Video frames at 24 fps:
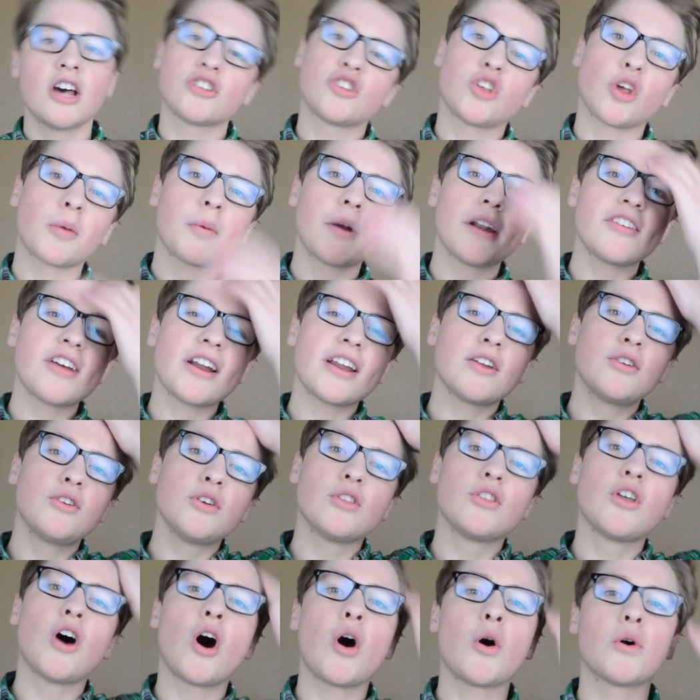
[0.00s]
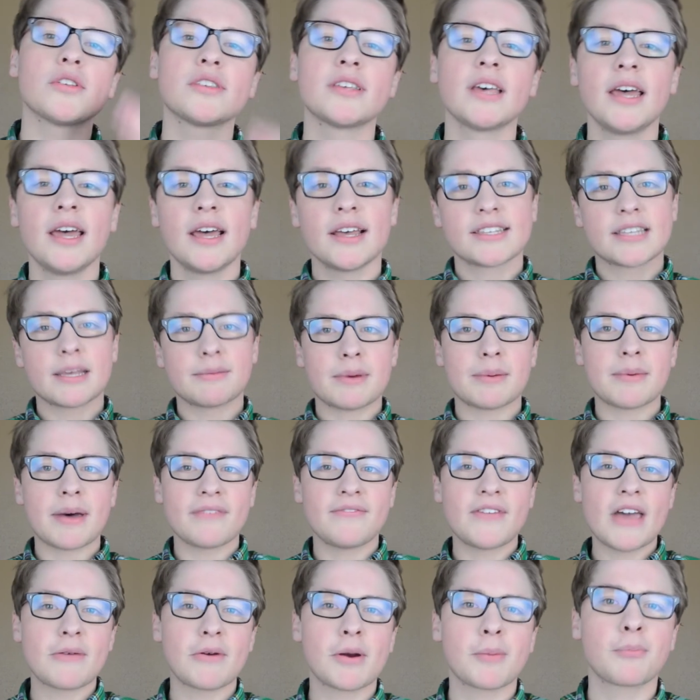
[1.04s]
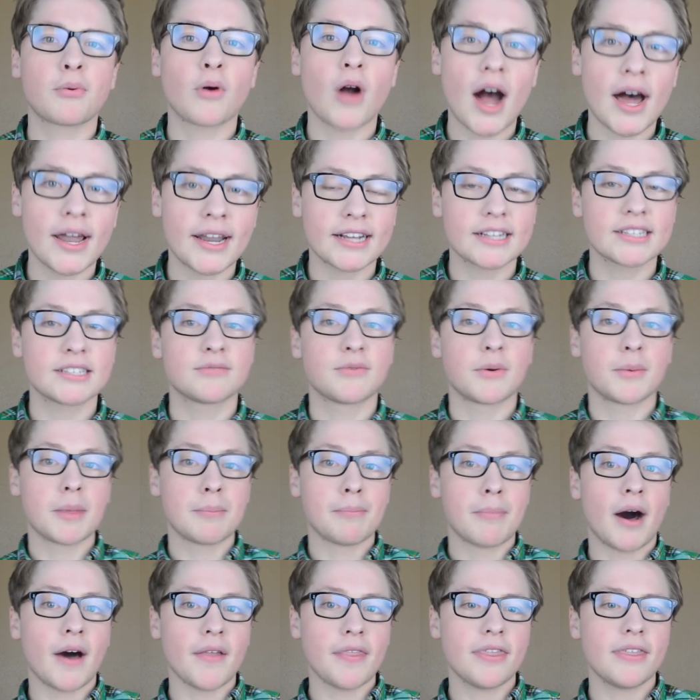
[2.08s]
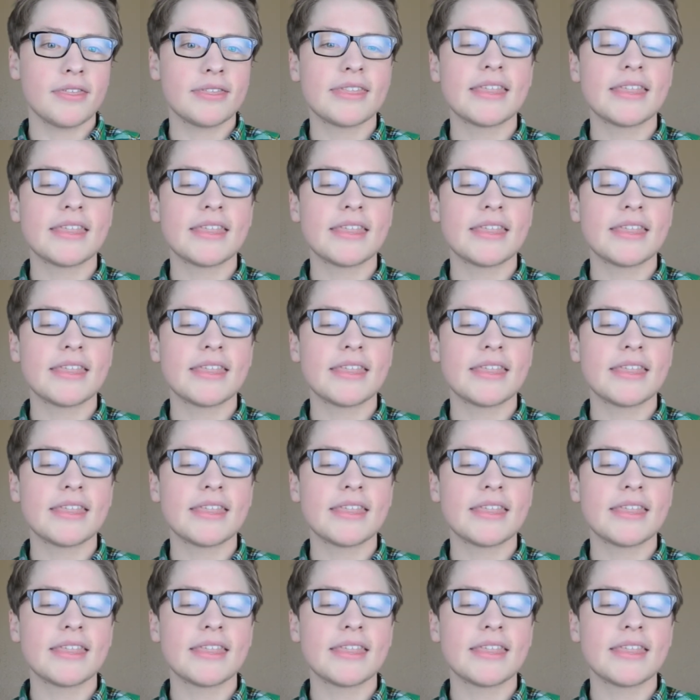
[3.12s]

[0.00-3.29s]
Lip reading: So I'm going to try to do those, some of my favorite products from the month.